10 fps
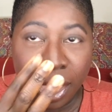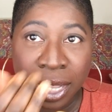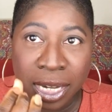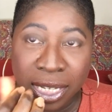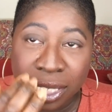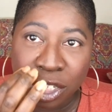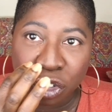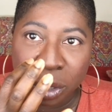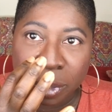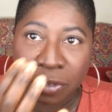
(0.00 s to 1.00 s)
it is
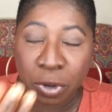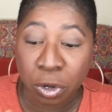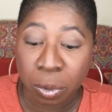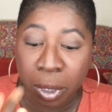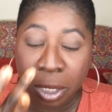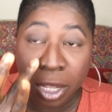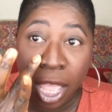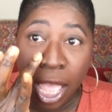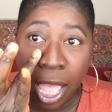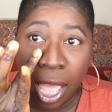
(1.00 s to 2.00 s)
extremely vulnerable
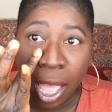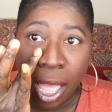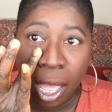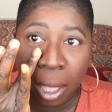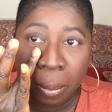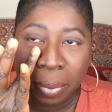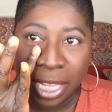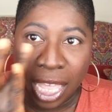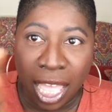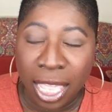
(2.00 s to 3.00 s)
um,
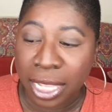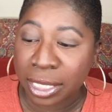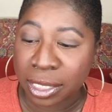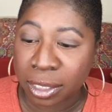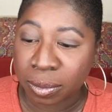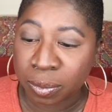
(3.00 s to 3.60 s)
because